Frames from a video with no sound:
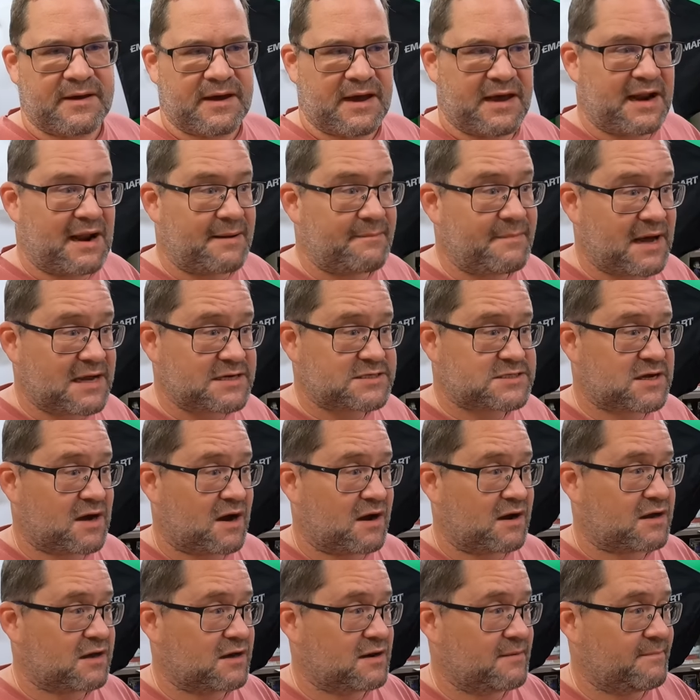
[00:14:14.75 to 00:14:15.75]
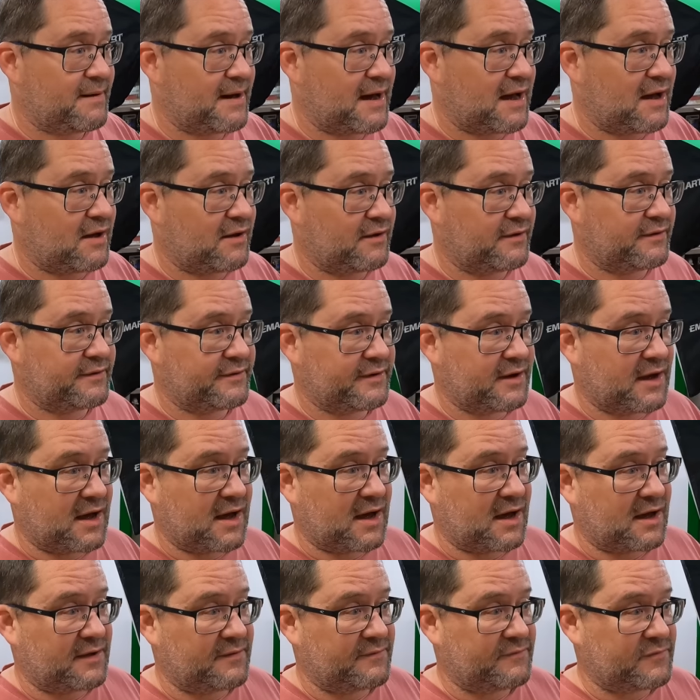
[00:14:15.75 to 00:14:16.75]
And I'm not talking about
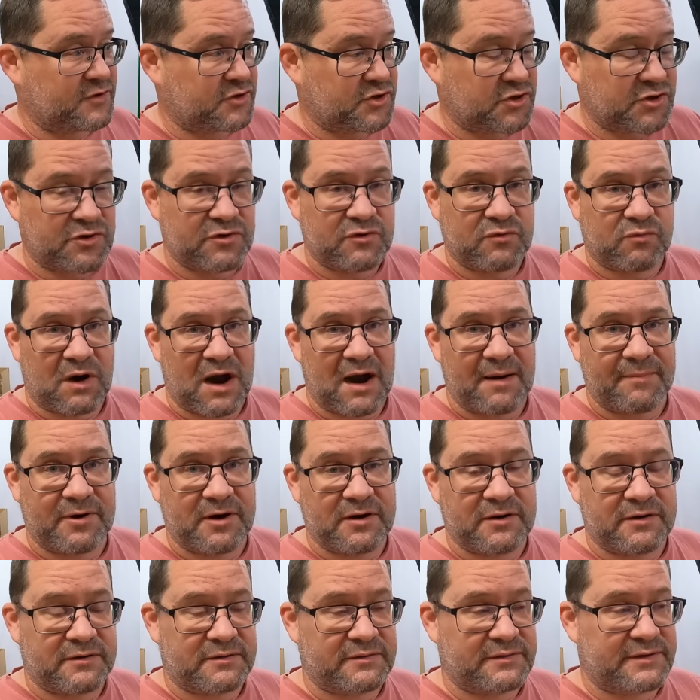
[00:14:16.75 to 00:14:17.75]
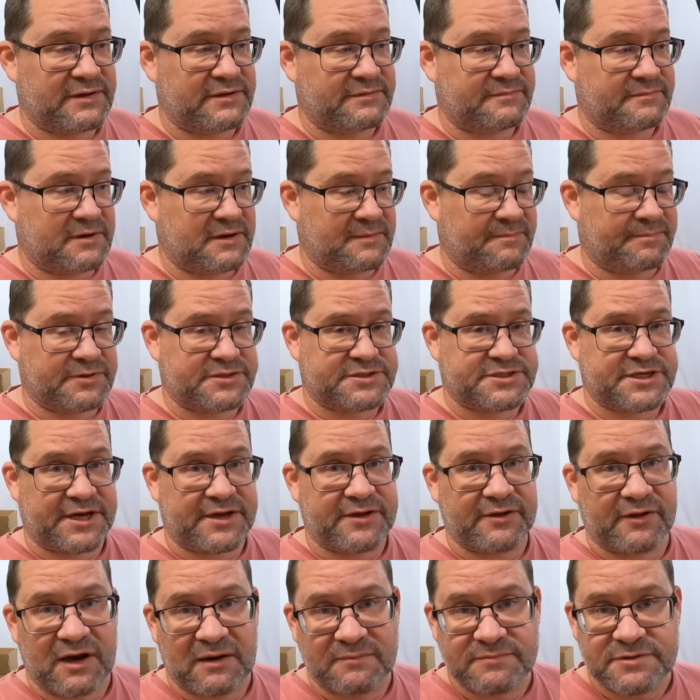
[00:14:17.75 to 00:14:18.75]
uh, you, Robert, in, in
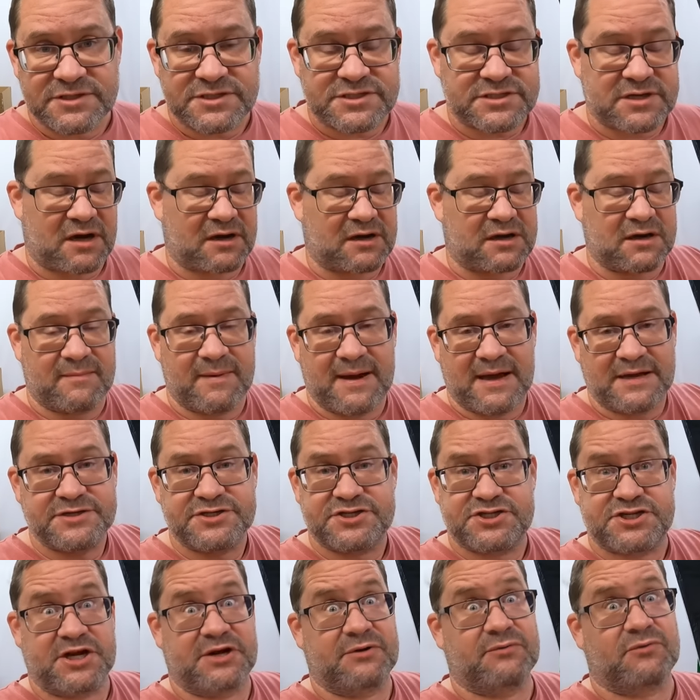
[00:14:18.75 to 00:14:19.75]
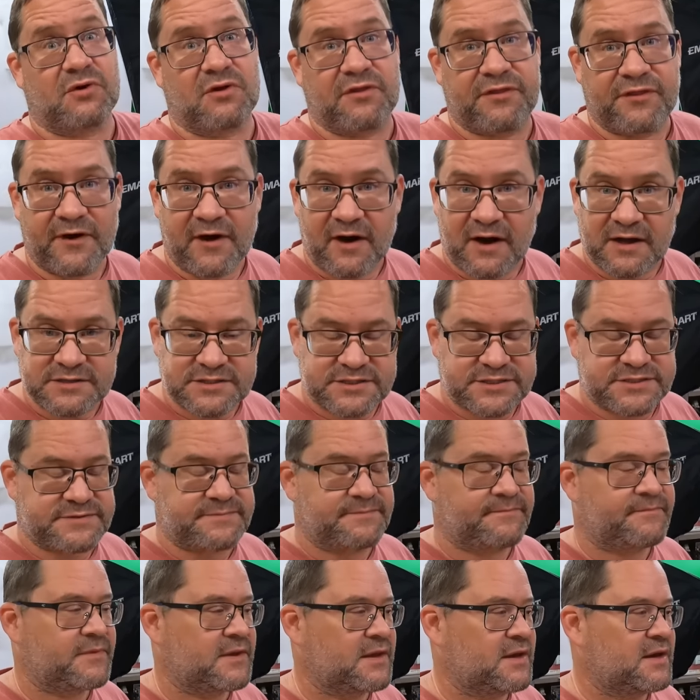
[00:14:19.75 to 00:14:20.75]
particular. I'm just talking about general thoughts.
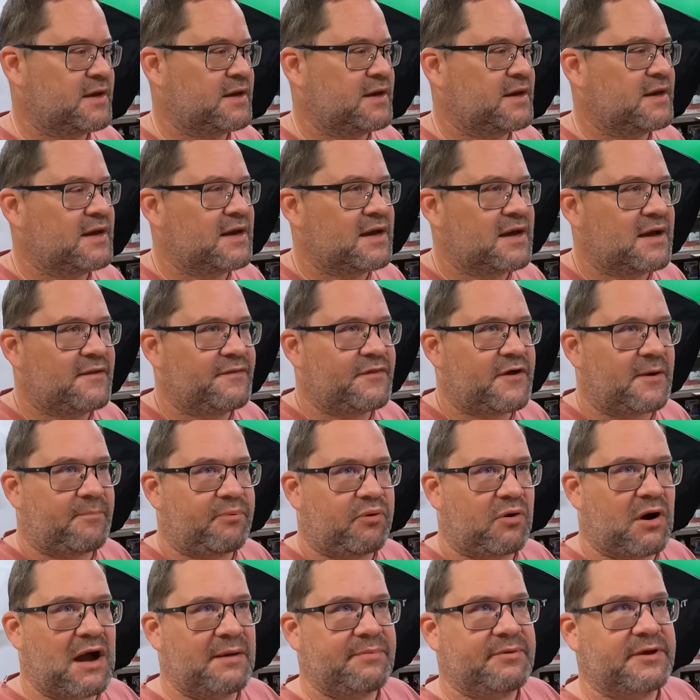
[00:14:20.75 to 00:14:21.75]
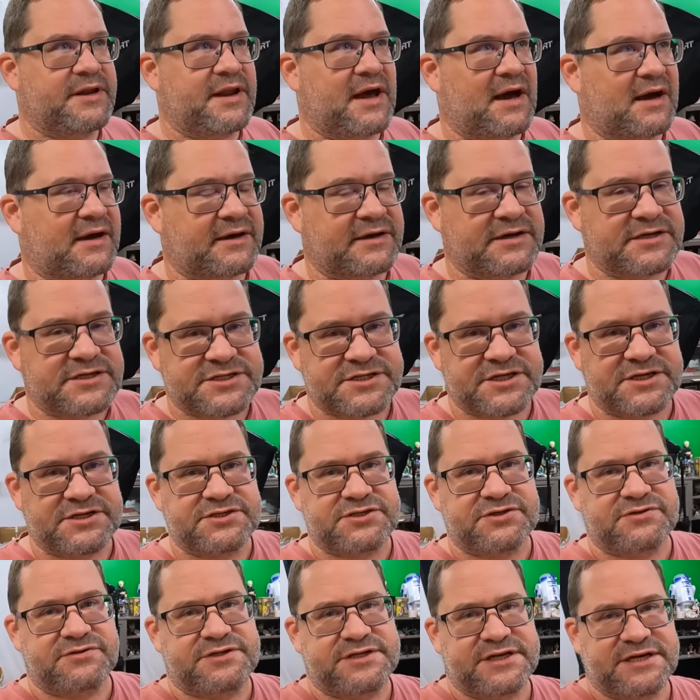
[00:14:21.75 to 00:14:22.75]
They're probably not going to
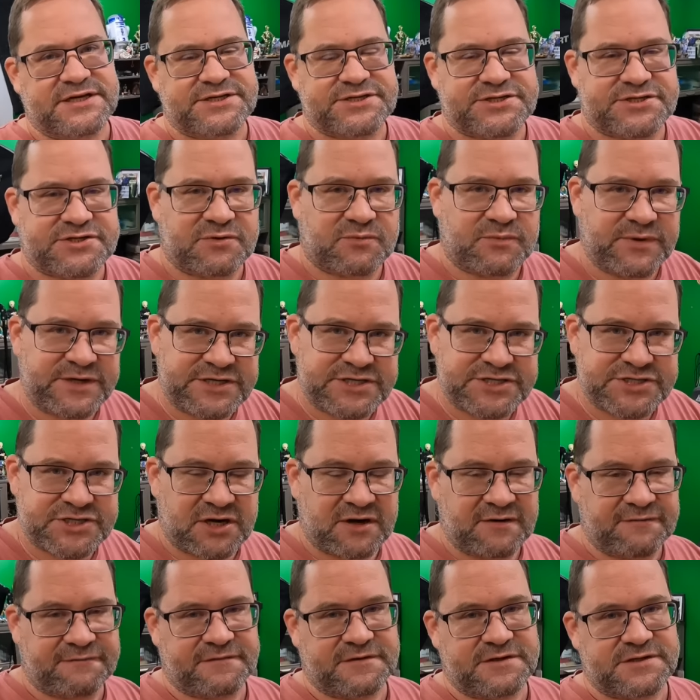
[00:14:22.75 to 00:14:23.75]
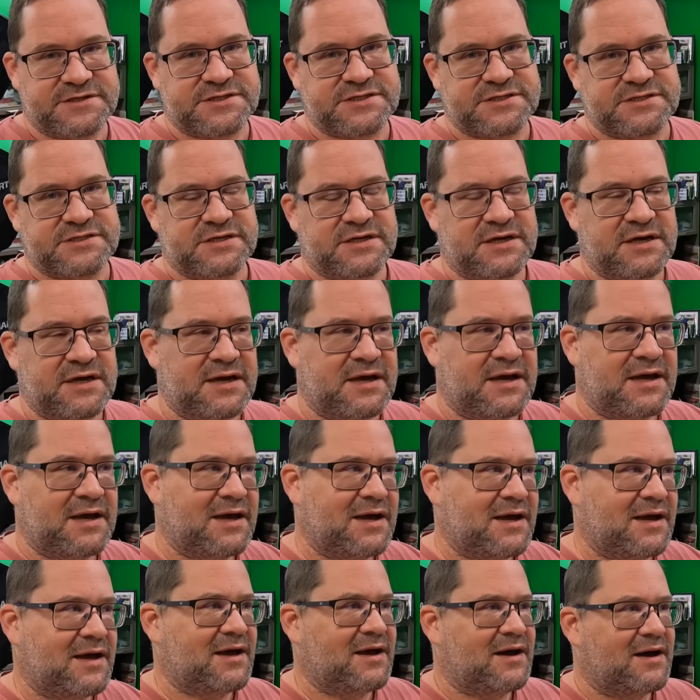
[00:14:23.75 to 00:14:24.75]
send you discs to resurface
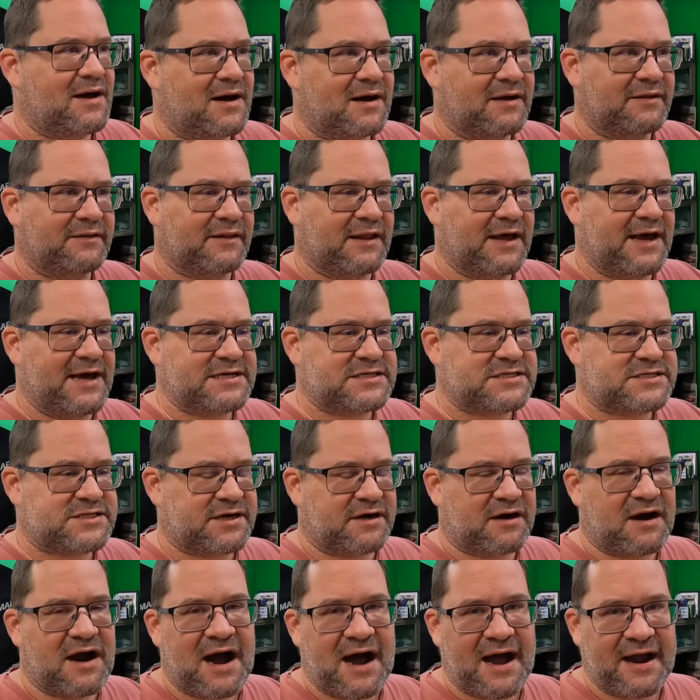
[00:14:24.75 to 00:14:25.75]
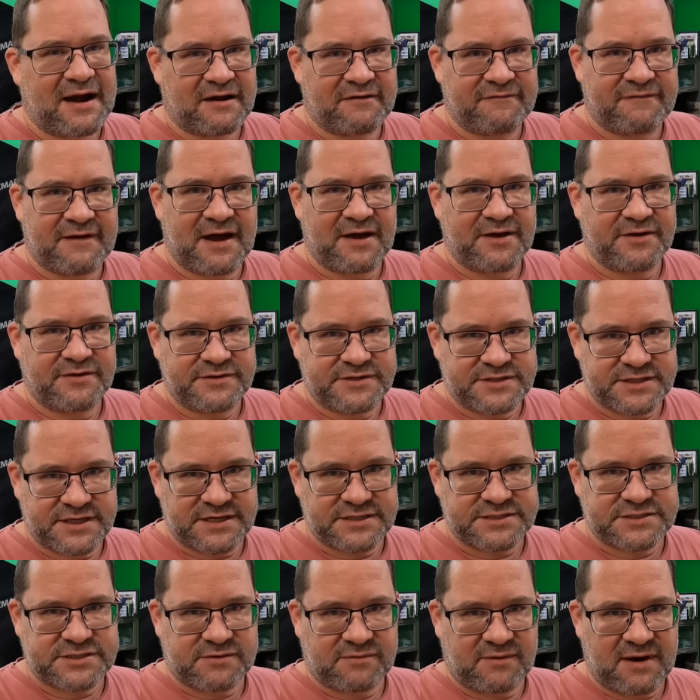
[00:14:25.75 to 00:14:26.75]
unless they're higher value
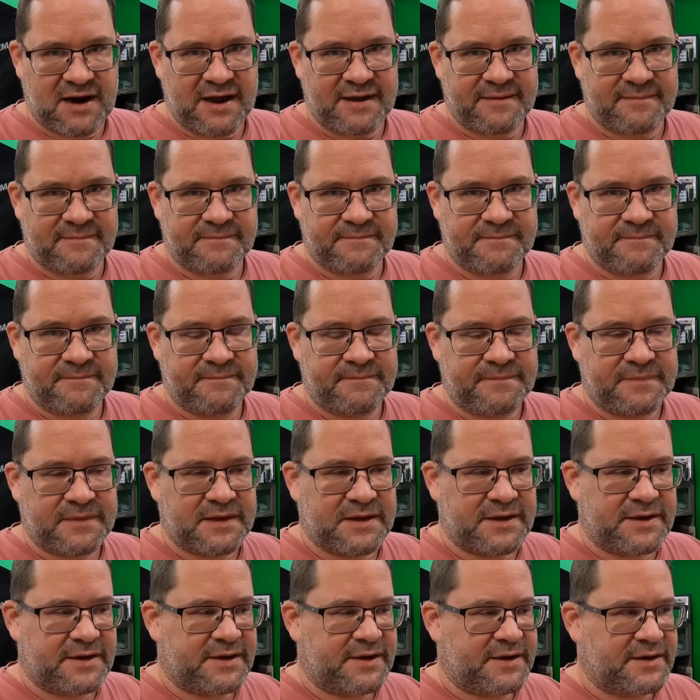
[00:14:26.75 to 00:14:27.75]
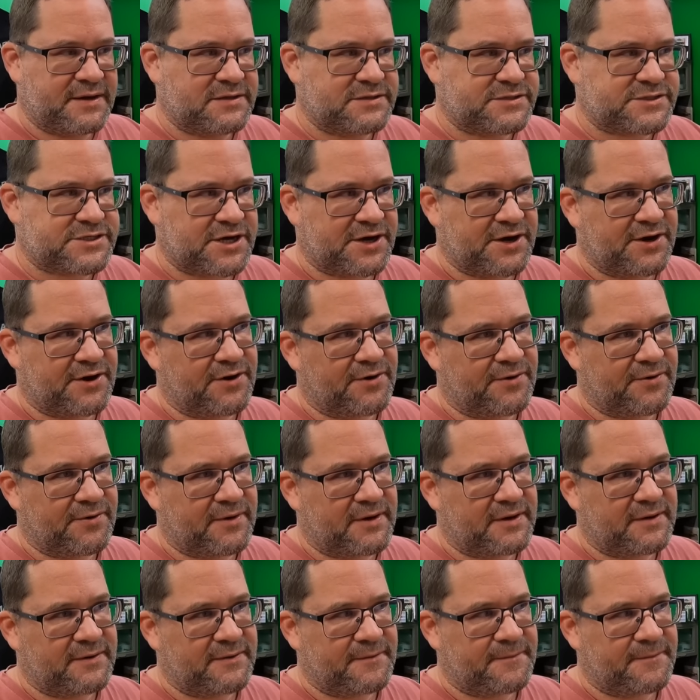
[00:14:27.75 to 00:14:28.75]
disc, right? So